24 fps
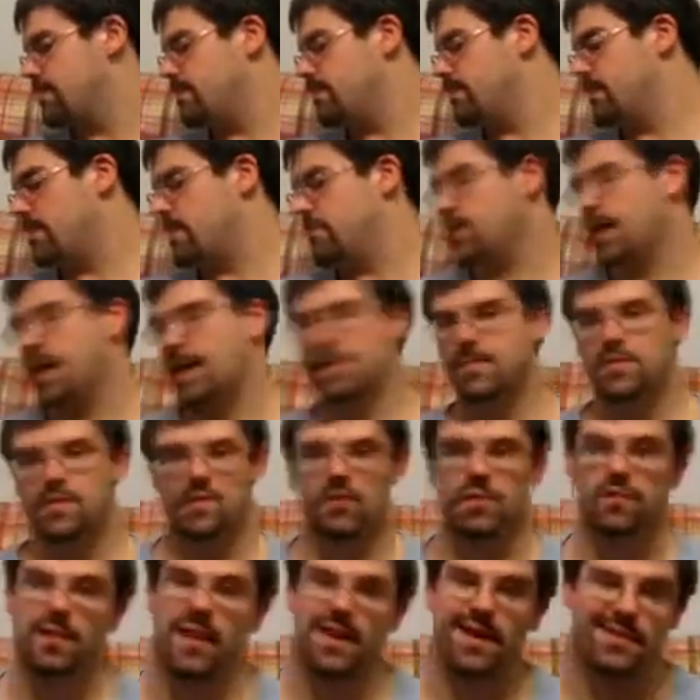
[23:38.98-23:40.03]
both games are
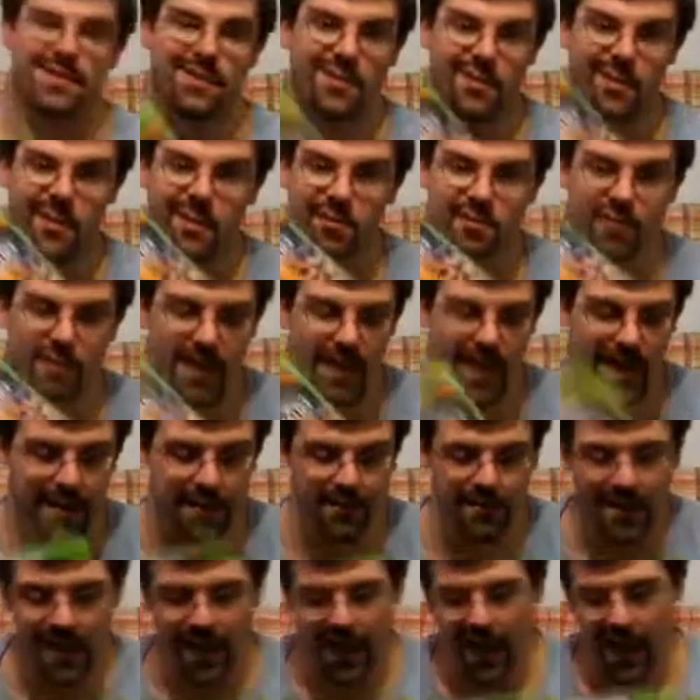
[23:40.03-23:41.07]
great in their own
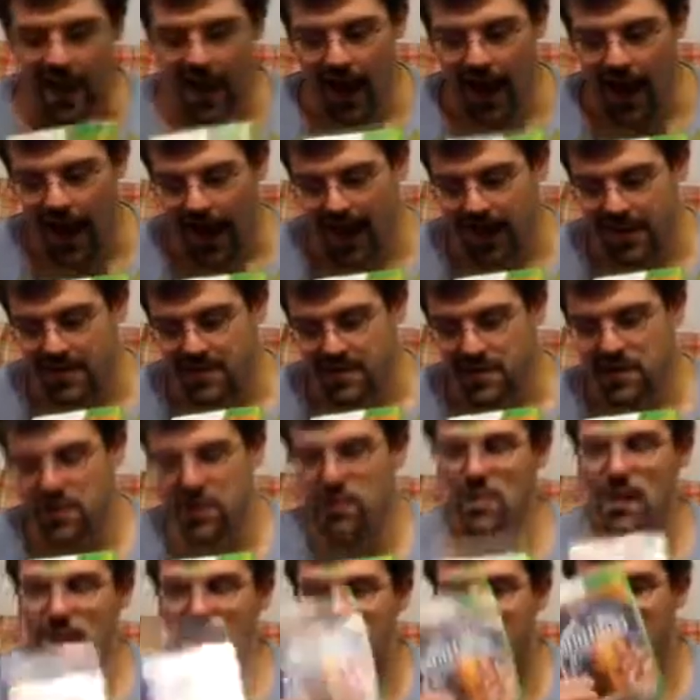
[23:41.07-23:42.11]
right. I
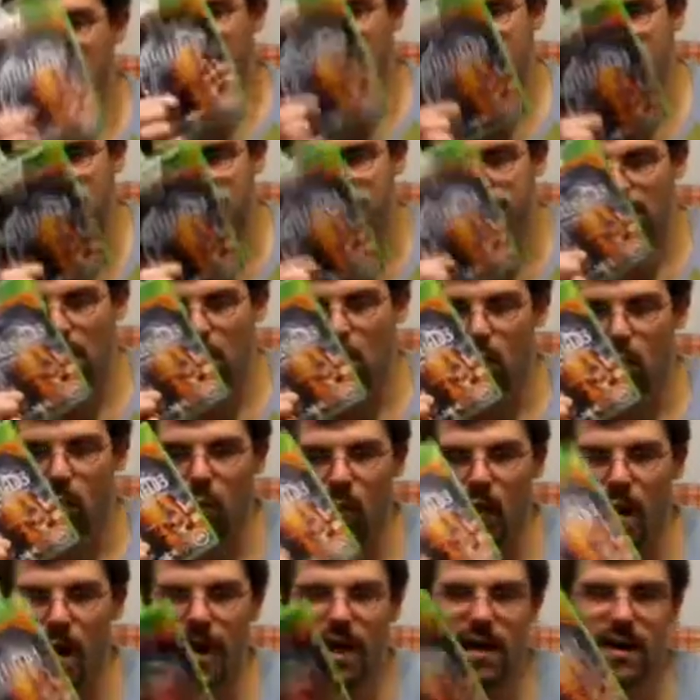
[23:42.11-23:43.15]
do have
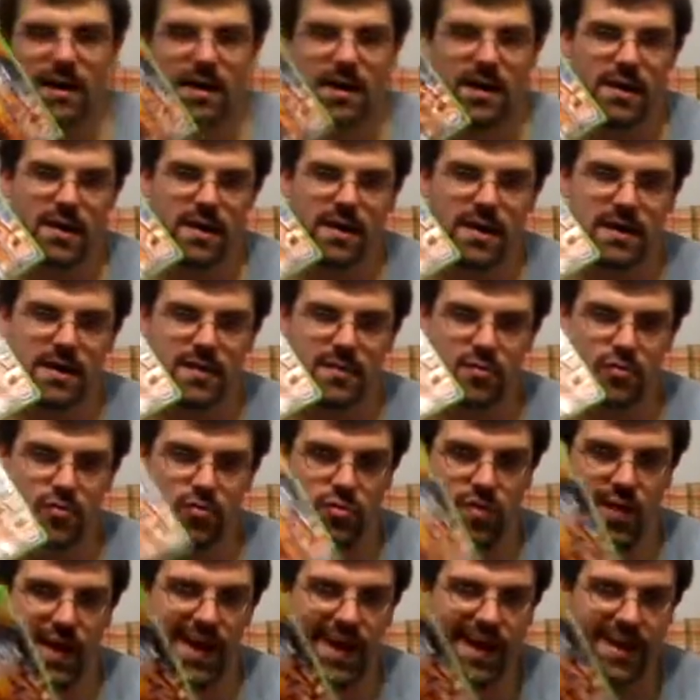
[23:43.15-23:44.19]
one
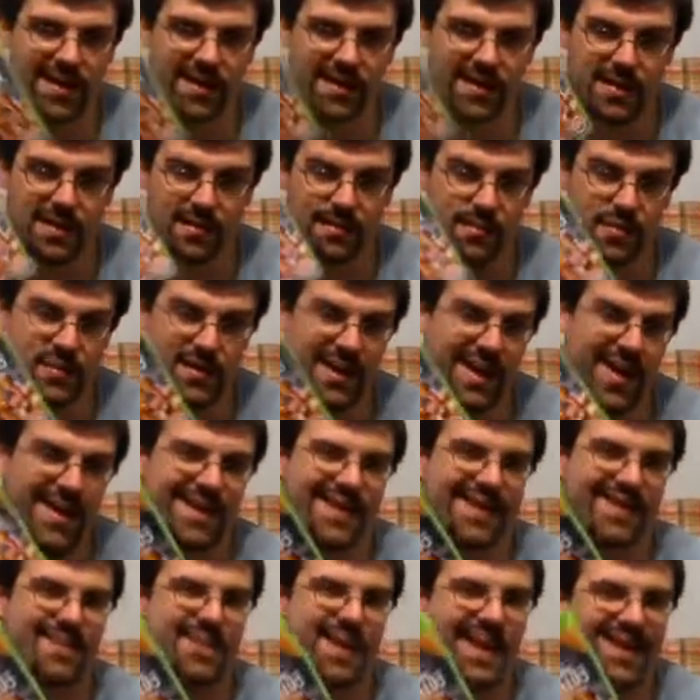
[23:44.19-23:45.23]
giant
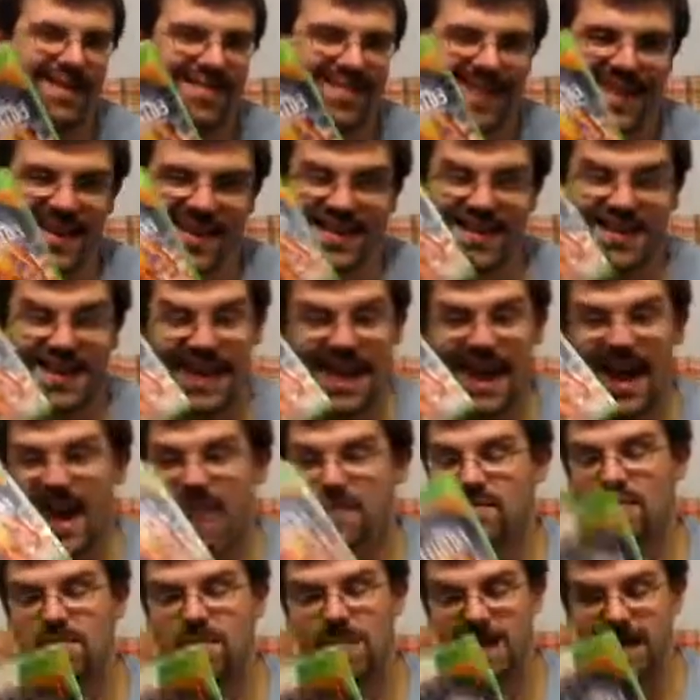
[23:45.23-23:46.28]
complaint about this, and I
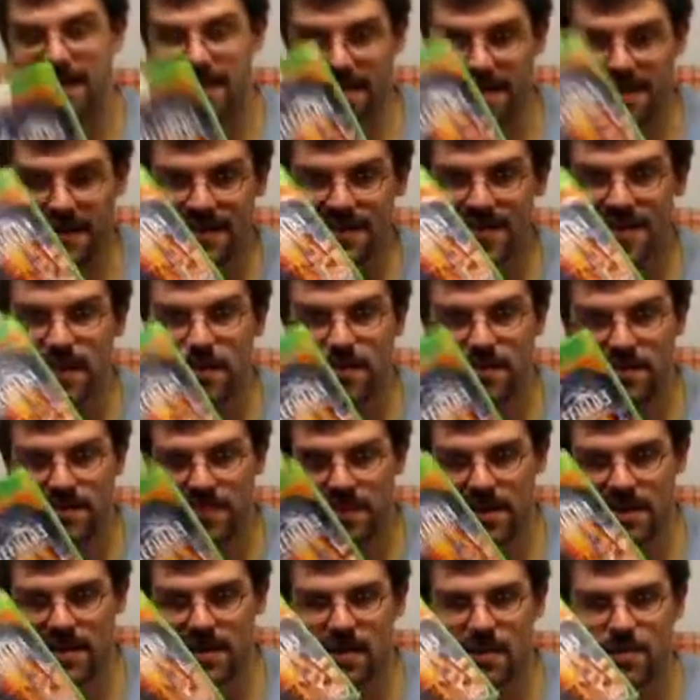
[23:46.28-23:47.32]
have to make it in a separate
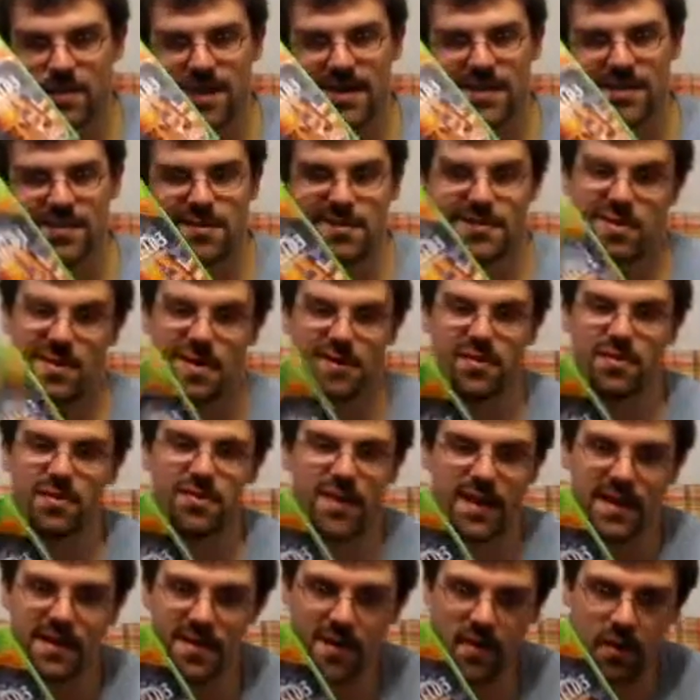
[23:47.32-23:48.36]
video because there's other
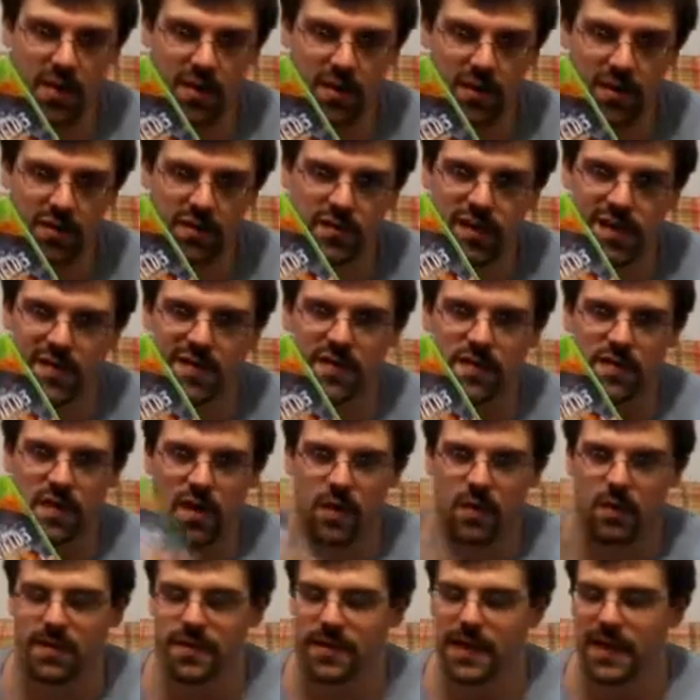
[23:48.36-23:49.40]
things I want to address
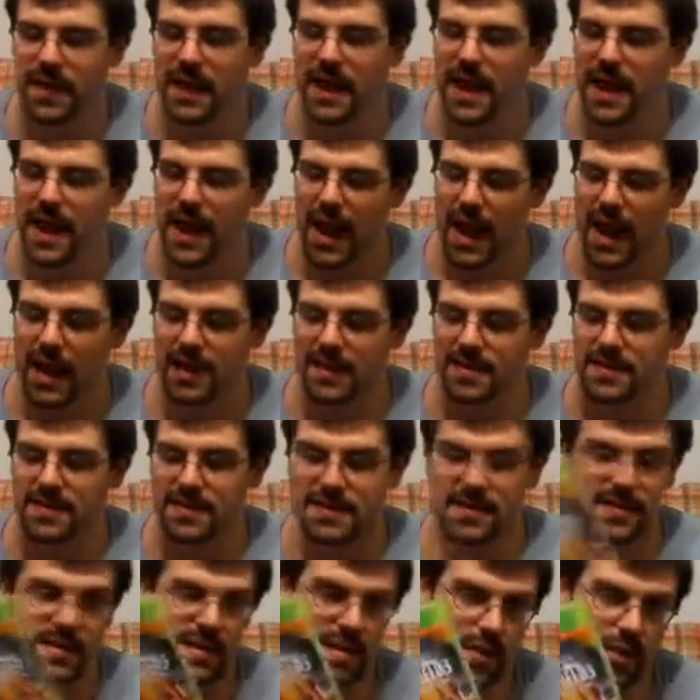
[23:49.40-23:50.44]
along with it, and it's
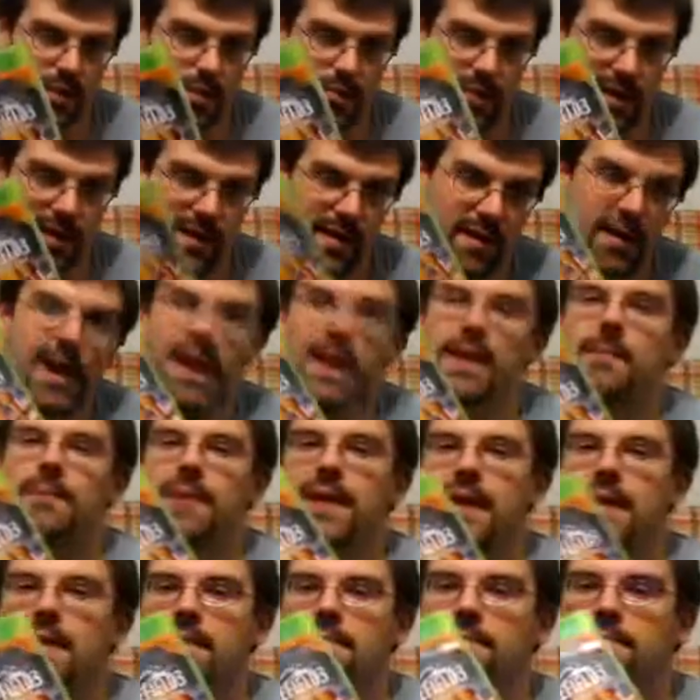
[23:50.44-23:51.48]
the single player
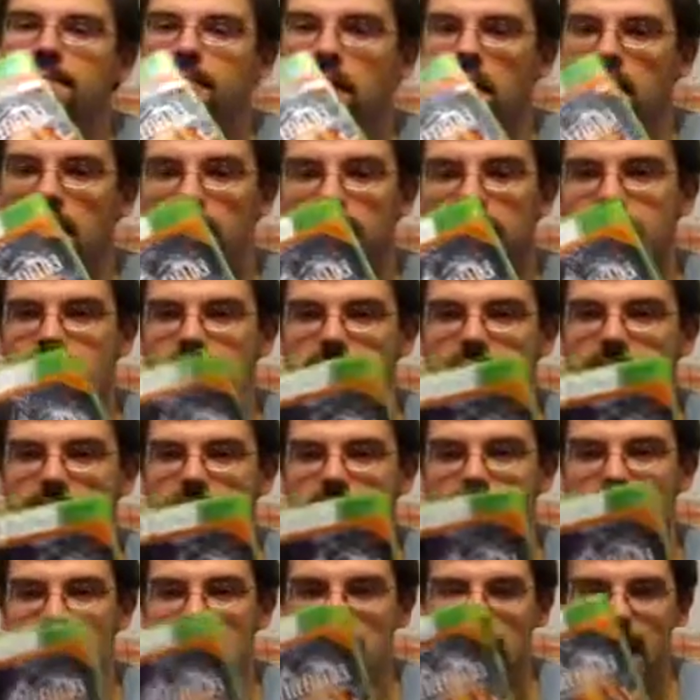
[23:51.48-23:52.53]
campaign part of
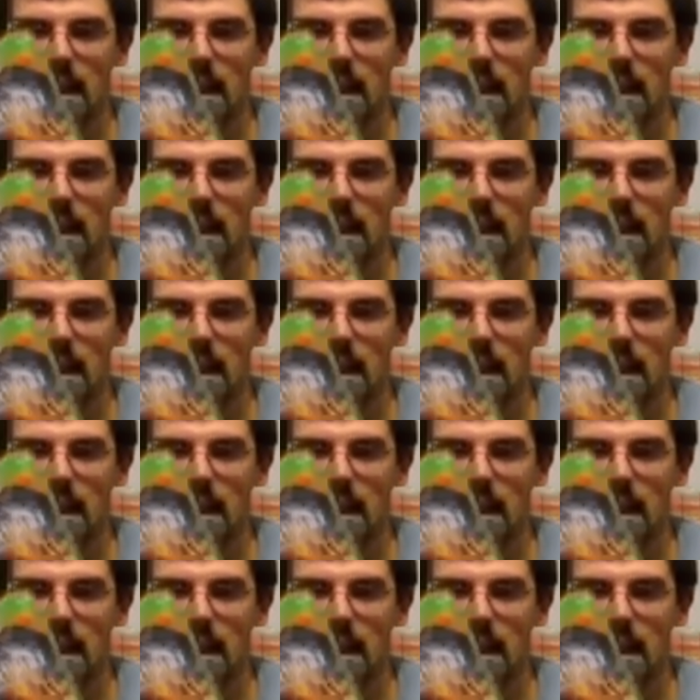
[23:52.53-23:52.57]
this.